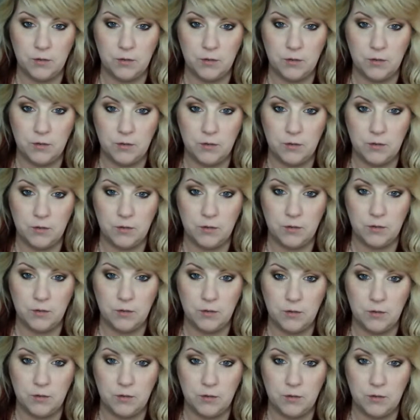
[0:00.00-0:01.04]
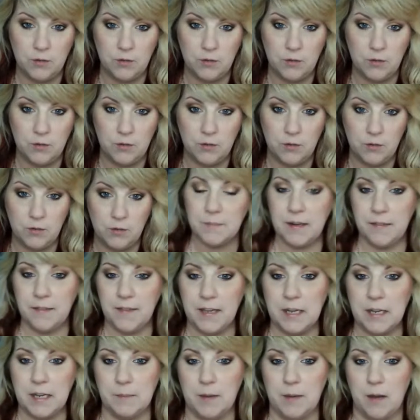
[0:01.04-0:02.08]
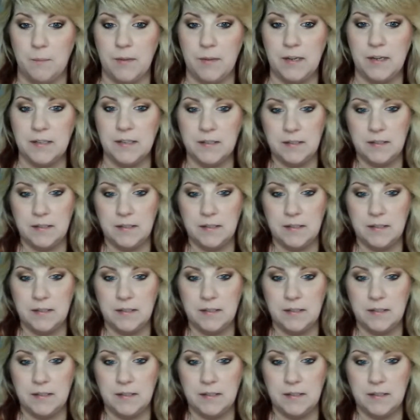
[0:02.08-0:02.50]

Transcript: YouTube channel. So